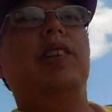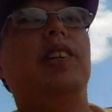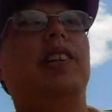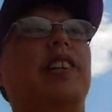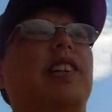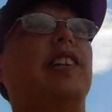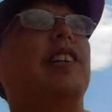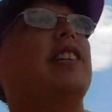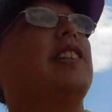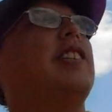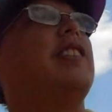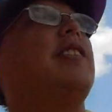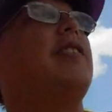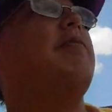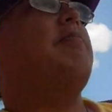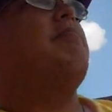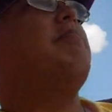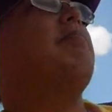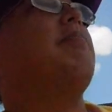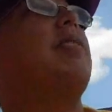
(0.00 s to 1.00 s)
and I
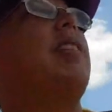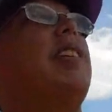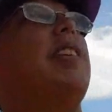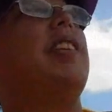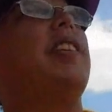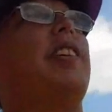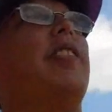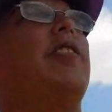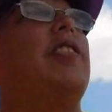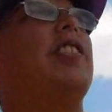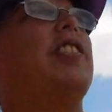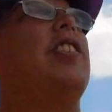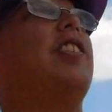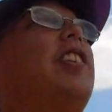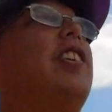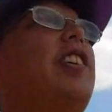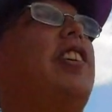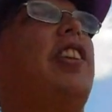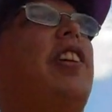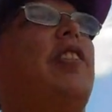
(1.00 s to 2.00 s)
there were
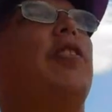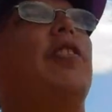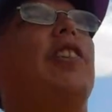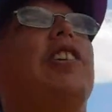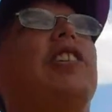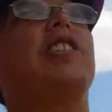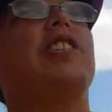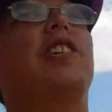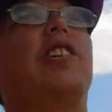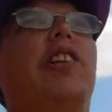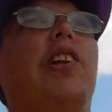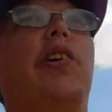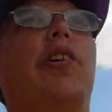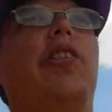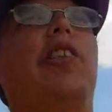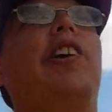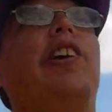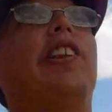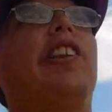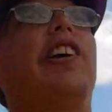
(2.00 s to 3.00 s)
there was
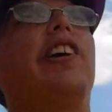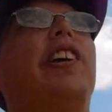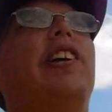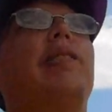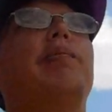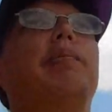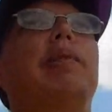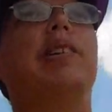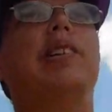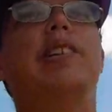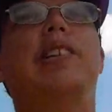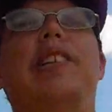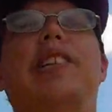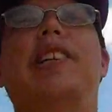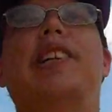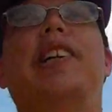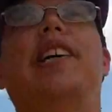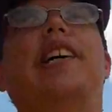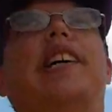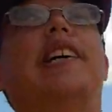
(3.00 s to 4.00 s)
clothing there but
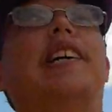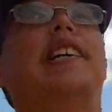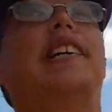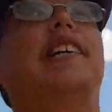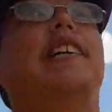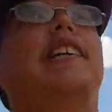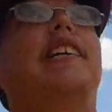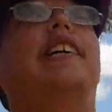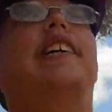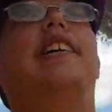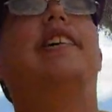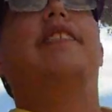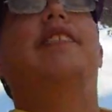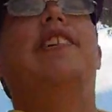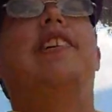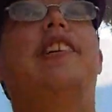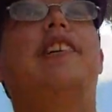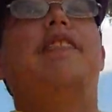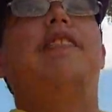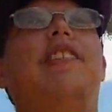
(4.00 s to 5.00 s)

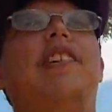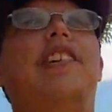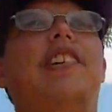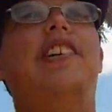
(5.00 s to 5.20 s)
whatever